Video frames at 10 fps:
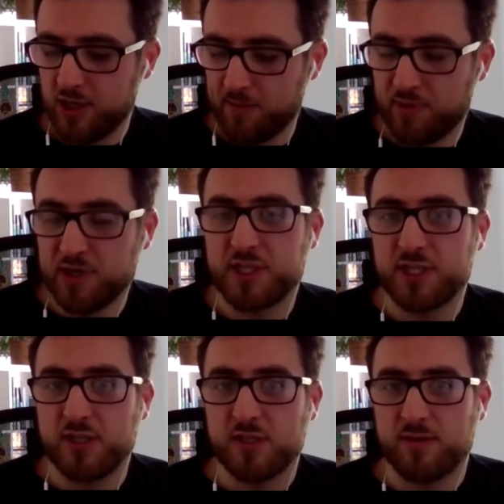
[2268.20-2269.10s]
pushes
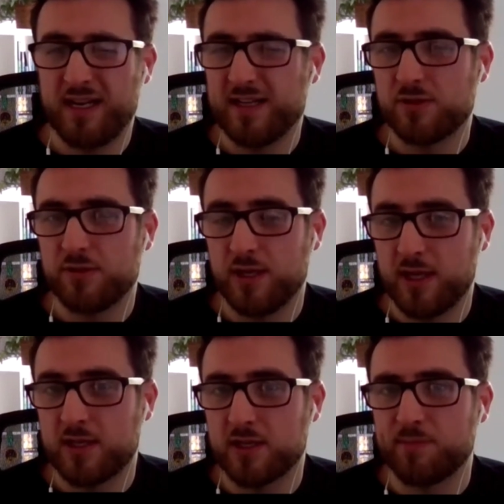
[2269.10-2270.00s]
you to a little.
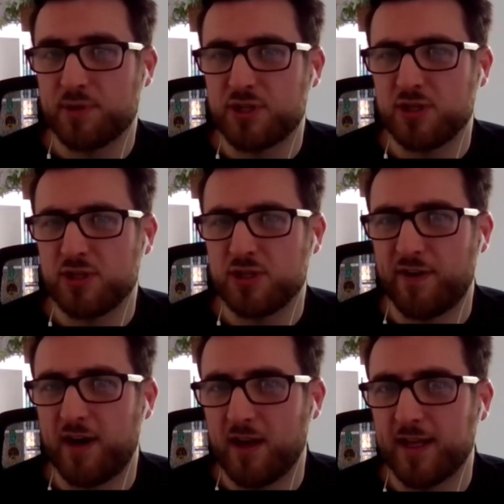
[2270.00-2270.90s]
It doesn't push you too
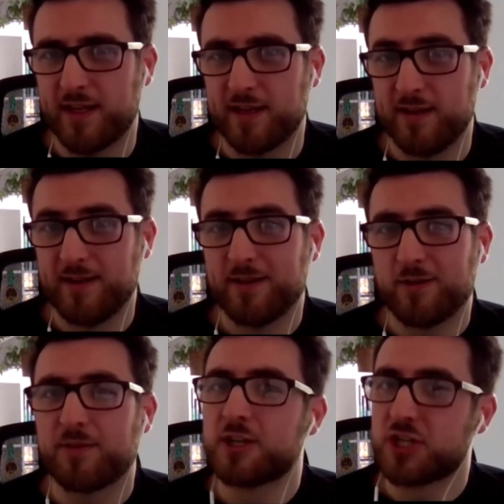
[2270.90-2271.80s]
far. Like
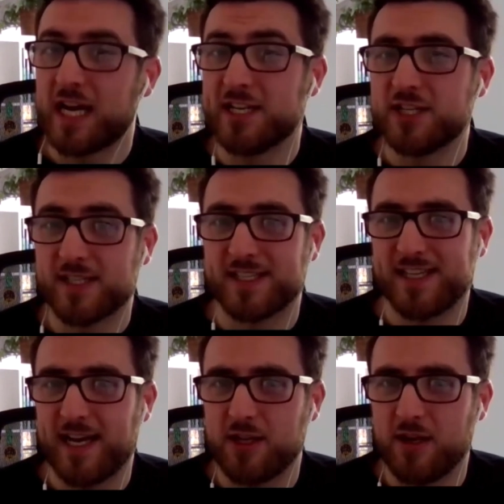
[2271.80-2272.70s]
the challenges I
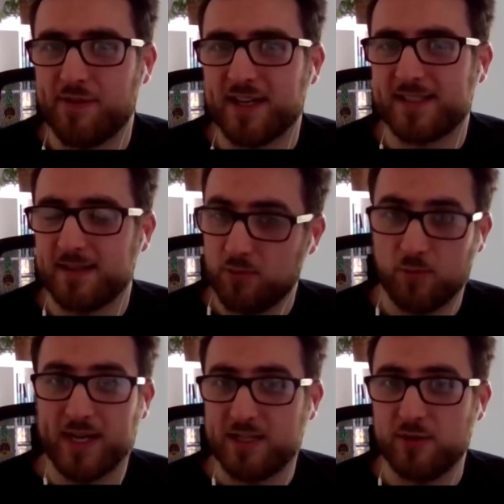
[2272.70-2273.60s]
set at university were
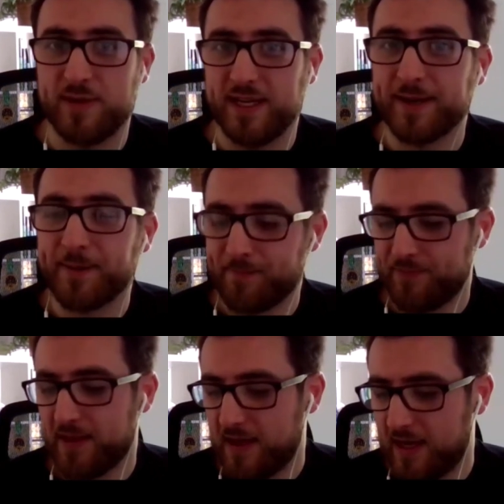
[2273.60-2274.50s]
way too big,
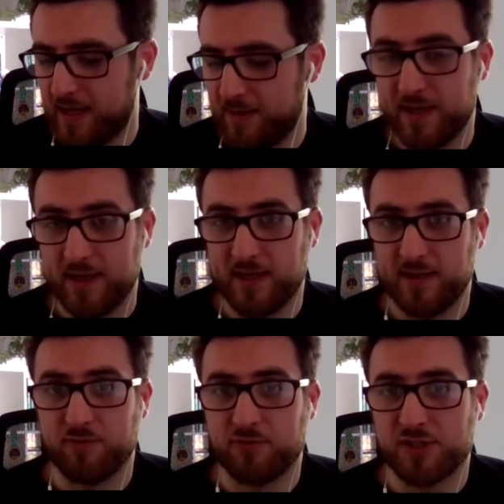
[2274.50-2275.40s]
and it
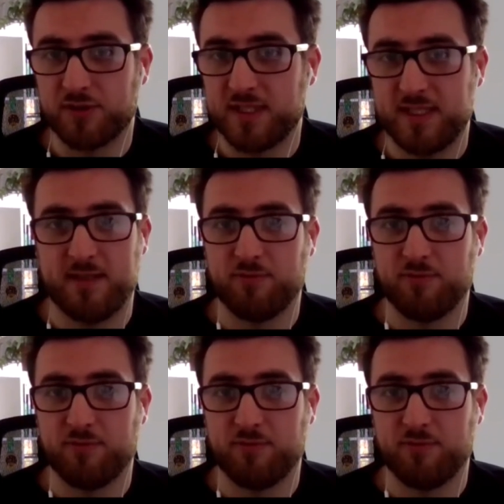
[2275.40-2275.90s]
resulted in